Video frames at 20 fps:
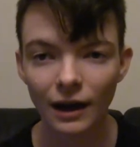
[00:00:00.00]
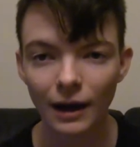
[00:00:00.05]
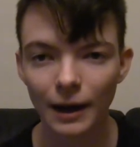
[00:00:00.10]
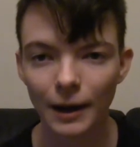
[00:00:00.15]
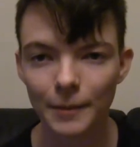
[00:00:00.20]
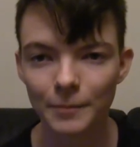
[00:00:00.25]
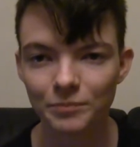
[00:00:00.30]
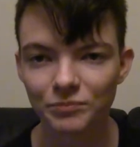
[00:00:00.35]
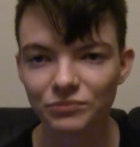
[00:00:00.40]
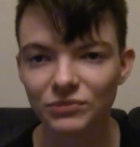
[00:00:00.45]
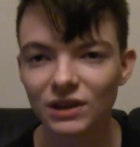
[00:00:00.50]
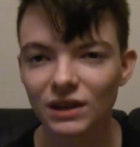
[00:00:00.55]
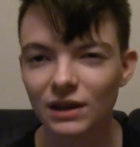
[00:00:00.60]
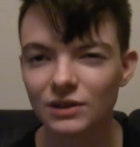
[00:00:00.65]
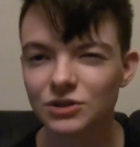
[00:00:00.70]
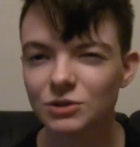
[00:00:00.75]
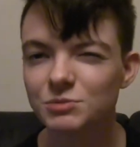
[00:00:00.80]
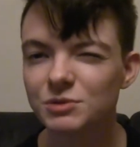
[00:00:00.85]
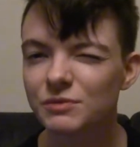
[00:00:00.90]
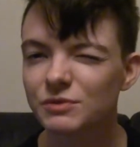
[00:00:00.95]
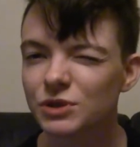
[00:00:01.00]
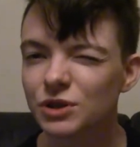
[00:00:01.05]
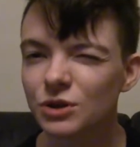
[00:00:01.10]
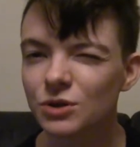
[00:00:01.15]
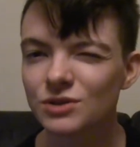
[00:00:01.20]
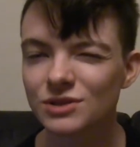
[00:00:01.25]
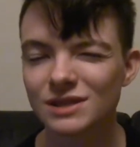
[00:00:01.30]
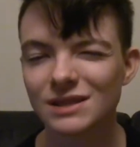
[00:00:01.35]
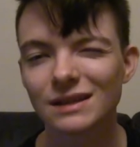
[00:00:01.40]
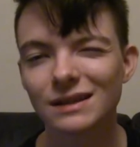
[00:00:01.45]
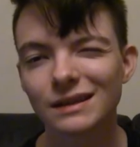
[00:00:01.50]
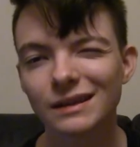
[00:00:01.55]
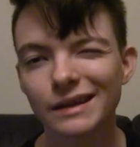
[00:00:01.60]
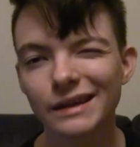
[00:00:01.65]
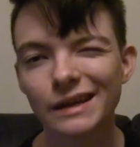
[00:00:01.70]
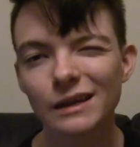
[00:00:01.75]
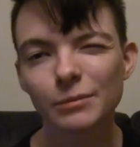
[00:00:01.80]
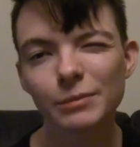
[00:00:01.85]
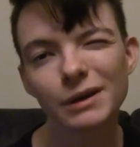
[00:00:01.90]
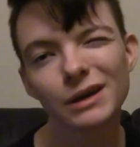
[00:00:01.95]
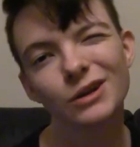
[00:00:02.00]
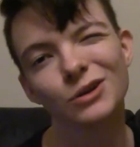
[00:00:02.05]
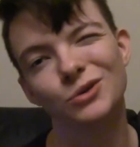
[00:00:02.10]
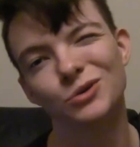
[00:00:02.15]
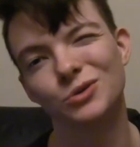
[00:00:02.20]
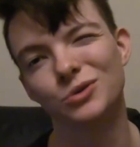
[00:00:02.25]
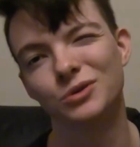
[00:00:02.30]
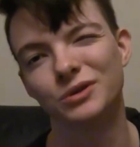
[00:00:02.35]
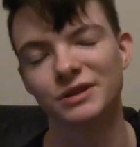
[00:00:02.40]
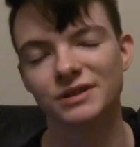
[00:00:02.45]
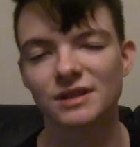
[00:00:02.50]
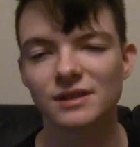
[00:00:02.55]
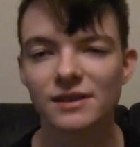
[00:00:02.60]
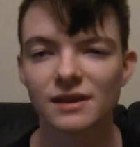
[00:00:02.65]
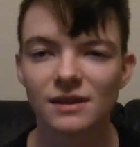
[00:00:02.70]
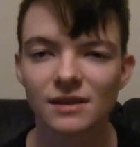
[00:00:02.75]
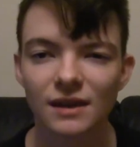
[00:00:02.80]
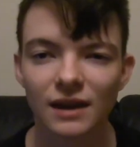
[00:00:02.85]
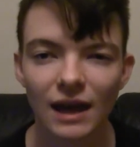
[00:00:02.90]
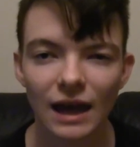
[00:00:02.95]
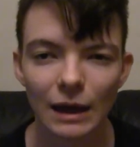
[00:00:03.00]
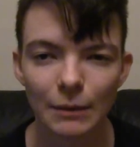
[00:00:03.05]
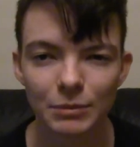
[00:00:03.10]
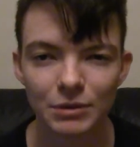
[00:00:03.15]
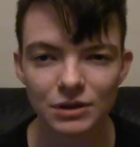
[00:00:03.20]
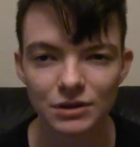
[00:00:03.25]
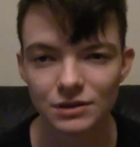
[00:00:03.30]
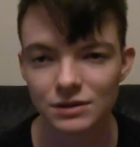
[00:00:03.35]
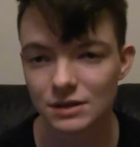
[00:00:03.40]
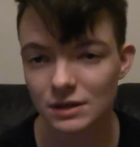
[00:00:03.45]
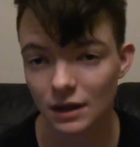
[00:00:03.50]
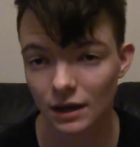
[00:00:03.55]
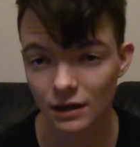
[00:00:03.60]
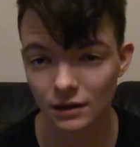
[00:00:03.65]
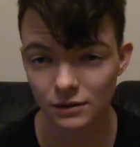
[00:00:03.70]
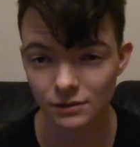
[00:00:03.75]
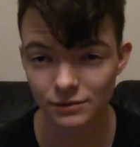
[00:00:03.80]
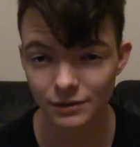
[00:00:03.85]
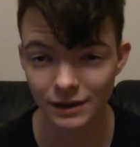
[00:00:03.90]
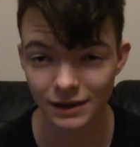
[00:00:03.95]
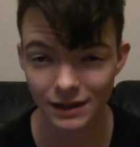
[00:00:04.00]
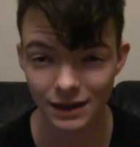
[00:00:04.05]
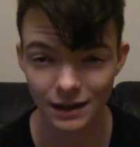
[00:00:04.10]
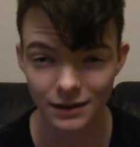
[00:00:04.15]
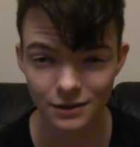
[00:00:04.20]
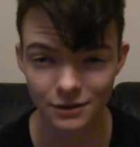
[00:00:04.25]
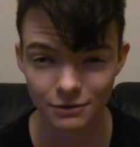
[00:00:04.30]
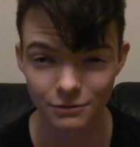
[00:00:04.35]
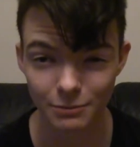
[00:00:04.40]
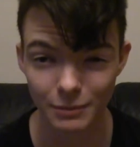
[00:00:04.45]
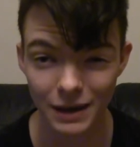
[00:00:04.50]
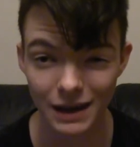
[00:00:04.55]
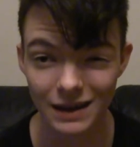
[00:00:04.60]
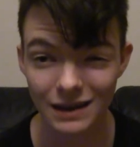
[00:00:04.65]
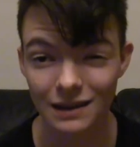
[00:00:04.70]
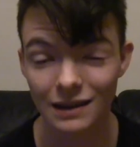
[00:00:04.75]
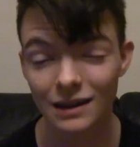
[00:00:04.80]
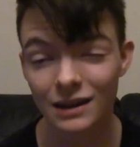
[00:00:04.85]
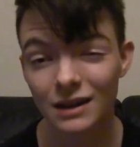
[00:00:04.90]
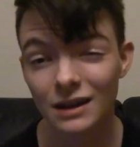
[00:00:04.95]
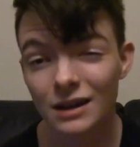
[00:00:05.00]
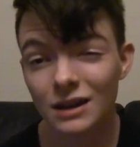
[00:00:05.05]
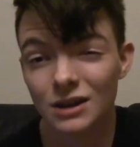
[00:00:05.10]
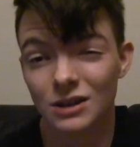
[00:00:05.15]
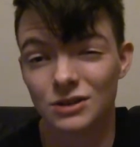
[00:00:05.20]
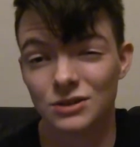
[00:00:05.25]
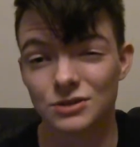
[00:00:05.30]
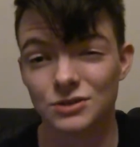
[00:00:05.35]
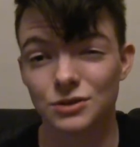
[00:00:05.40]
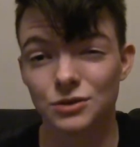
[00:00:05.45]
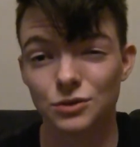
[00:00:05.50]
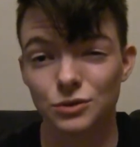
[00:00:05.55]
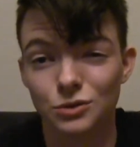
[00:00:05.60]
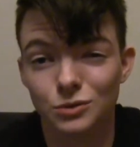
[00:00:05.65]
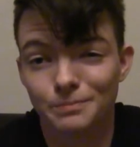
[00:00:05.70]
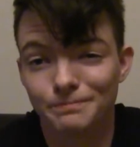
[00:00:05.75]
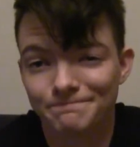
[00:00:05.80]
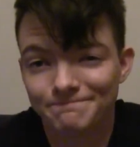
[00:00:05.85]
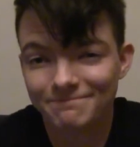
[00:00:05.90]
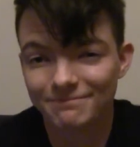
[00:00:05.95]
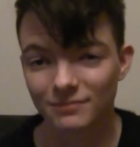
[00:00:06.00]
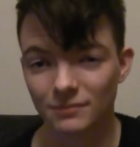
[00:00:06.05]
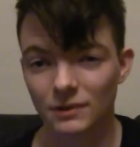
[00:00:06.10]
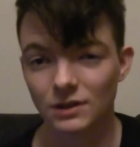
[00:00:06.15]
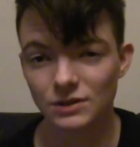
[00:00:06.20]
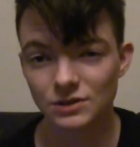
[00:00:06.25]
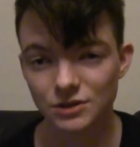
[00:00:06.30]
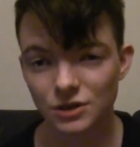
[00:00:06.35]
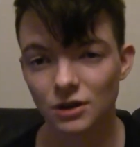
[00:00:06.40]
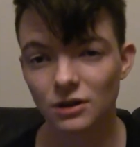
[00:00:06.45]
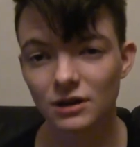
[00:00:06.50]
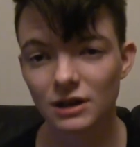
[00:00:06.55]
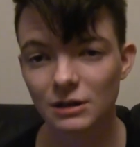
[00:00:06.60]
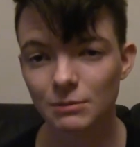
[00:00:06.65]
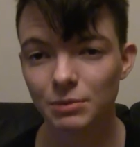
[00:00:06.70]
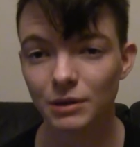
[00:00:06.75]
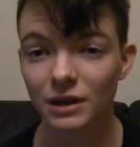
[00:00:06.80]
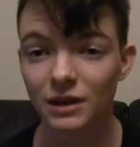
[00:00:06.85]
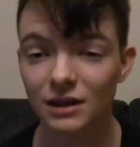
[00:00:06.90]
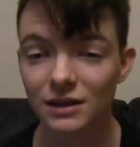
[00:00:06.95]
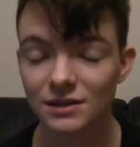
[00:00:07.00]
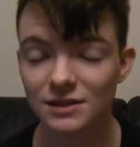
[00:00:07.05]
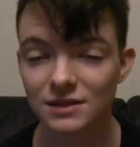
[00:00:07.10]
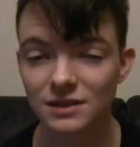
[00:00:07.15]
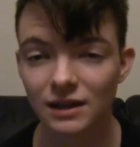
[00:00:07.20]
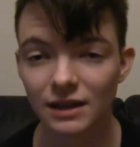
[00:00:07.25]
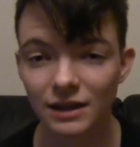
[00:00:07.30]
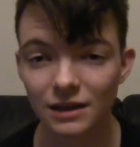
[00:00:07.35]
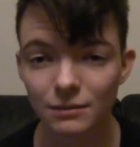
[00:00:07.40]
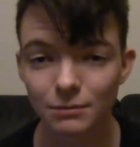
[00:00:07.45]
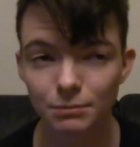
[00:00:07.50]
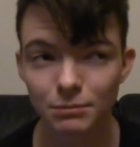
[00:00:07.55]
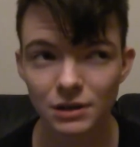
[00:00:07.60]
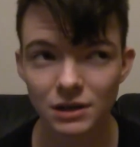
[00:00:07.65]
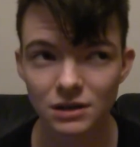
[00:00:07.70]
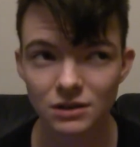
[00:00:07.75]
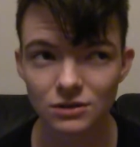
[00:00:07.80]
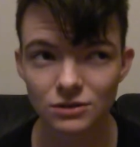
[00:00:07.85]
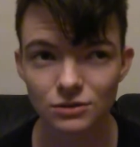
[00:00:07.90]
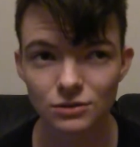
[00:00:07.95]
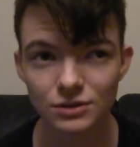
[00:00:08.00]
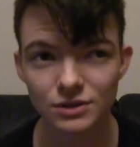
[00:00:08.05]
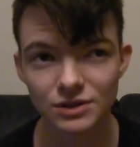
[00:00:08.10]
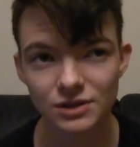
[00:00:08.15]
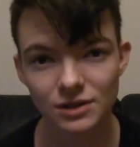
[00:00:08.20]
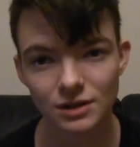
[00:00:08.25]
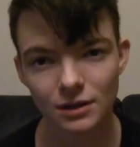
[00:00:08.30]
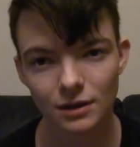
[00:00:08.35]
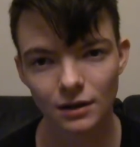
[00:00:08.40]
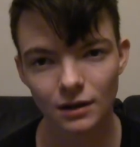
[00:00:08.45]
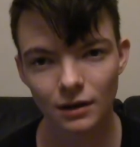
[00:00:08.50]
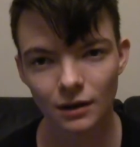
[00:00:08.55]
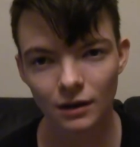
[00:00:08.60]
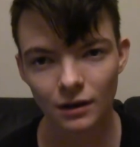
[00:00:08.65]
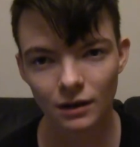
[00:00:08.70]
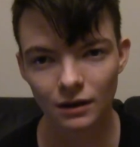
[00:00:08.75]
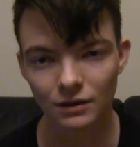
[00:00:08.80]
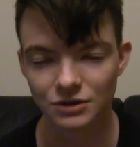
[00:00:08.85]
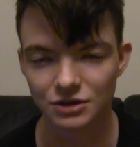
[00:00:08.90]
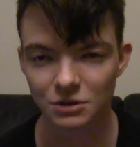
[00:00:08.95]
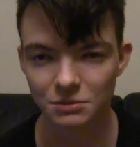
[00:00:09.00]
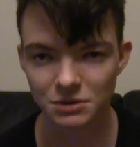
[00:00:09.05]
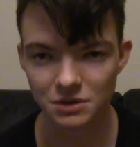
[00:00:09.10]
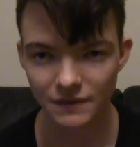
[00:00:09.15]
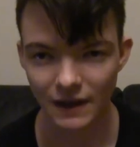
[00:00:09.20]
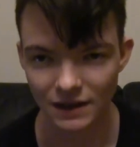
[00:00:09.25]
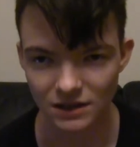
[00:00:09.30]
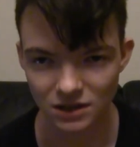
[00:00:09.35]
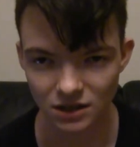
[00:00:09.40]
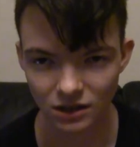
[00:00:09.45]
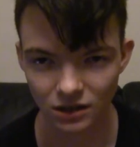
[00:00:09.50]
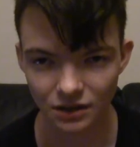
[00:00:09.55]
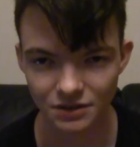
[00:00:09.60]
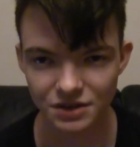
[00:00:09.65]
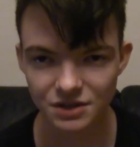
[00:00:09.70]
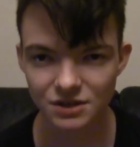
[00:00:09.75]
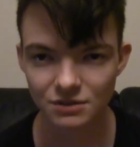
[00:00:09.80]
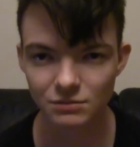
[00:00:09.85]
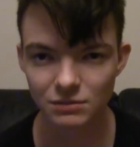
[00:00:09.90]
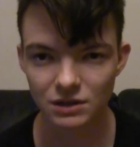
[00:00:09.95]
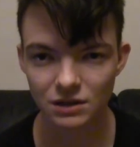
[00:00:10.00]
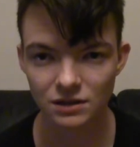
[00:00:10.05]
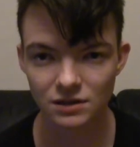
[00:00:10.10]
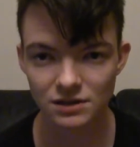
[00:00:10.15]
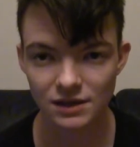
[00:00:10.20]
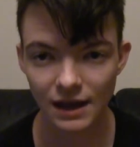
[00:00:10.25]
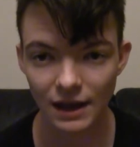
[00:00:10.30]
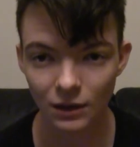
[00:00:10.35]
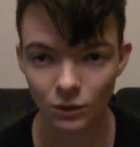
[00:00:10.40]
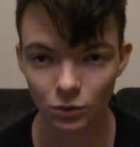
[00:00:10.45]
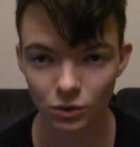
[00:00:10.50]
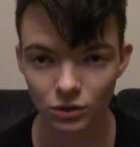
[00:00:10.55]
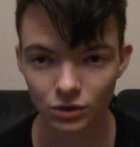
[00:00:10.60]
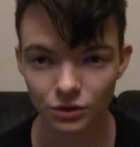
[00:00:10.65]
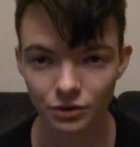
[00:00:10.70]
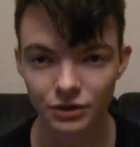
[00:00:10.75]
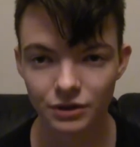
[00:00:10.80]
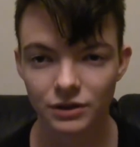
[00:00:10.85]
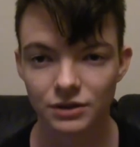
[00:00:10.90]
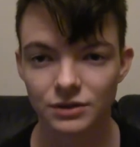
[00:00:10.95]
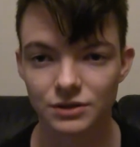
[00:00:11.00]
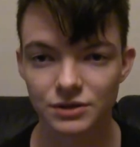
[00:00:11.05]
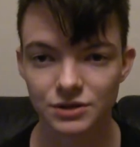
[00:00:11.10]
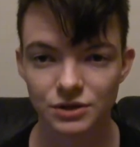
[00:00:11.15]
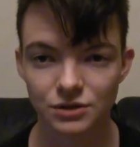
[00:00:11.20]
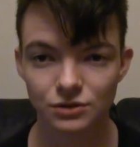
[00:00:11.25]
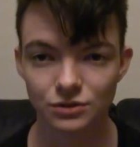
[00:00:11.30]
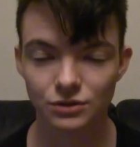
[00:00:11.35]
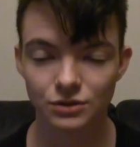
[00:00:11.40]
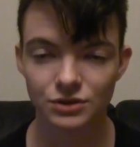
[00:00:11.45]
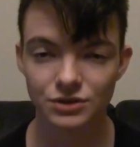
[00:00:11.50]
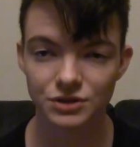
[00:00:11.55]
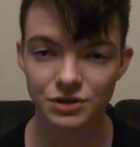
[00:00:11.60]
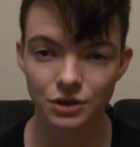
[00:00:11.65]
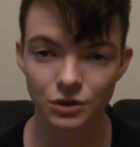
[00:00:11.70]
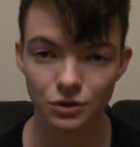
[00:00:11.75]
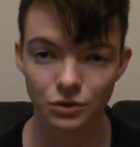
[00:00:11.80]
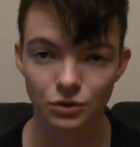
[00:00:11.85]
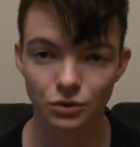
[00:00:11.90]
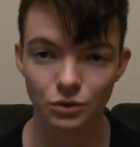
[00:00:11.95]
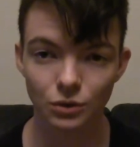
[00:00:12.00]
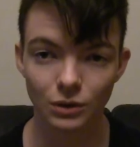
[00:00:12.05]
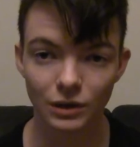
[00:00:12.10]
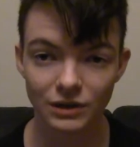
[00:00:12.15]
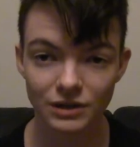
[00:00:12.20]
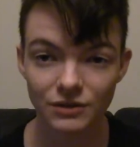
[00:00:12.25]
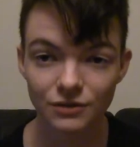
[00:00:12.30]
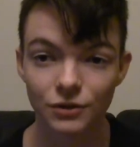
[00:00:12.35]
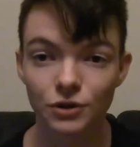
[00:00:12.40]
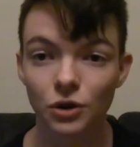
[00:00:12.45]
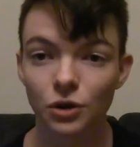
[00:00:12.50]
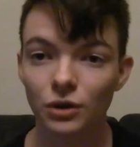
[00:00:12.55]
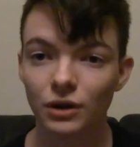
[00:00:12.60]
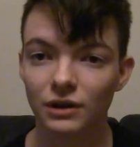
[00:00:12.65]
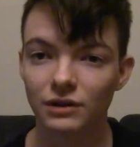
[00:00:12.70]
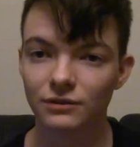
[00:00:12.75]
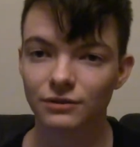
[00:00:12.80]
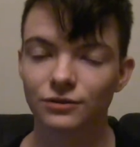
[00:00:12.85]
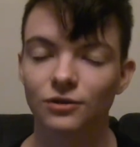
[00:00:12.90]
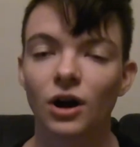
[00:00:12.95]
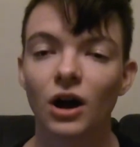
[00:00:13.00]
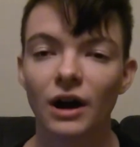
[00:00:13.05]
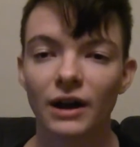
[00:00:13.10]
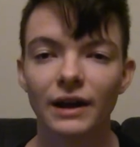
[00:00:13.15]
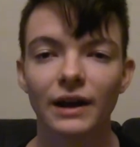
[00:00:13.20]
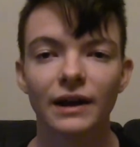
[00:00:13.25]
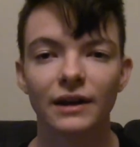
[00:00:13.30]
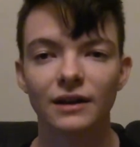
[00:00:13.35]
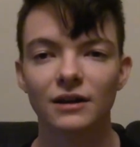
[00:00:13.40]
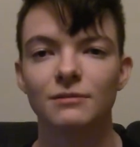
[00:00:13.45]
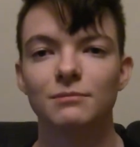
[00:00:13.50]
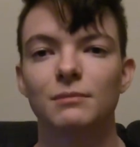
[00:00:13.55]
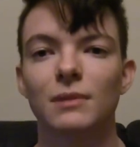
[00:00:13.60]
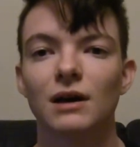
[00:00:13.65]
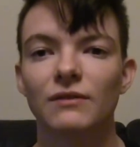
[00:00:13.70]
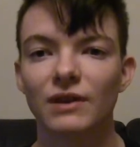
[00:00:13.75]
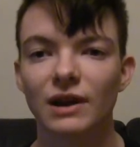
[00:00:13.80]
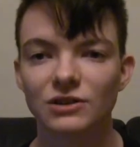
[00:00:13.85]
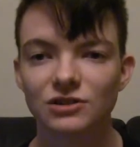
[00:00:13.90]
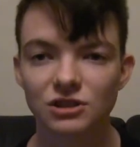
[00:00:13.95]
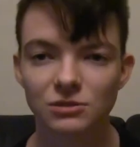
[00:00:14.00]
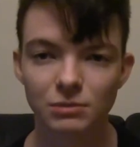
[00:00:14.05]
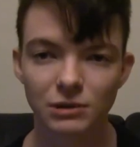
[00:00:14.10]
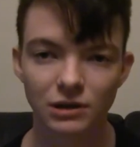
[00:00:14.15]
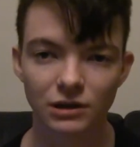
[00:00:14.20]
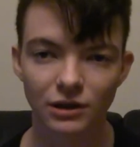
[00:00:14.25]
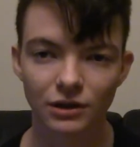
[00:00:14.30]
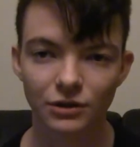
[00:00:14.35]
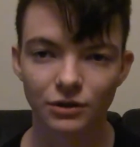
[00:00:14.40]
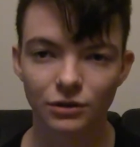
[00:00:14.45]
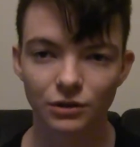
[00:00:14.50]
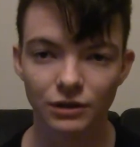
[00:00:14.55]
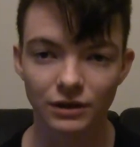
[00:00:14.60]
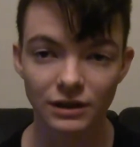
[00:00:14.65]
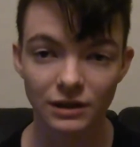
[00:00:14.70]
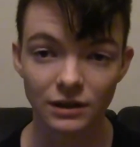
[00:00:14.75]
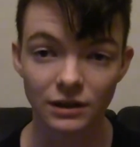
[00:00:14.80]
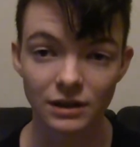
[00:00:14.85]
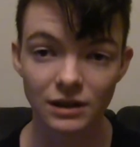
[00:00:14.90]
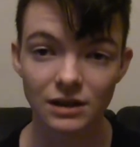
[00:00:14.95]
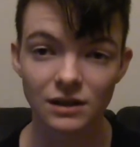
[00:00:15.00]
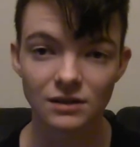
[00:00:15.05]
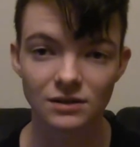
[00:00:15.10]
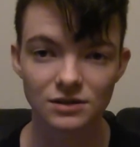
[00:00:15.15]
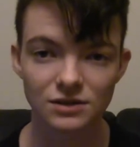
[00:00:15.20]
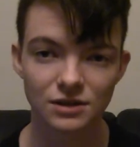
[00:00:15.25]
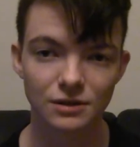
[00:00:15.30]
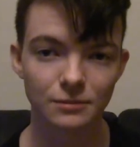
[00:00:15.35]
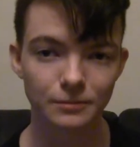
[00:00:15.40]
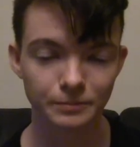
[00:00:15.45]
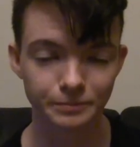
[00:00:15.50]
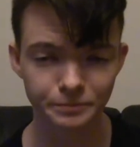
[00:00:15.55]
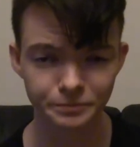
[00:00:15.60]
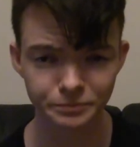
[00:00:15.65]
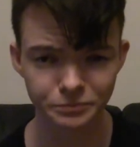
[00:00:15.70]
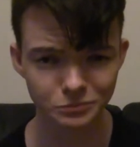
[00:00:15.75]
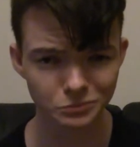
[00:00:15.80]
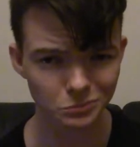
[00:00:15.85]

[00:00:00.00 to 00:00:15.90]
In terms of news, it's a little bit old. It's a thing that happened kind of like end of May, so sorry, but it's like big news in terms of acting in autism, because that world is still so difficult and fraught, and I've actually been leading some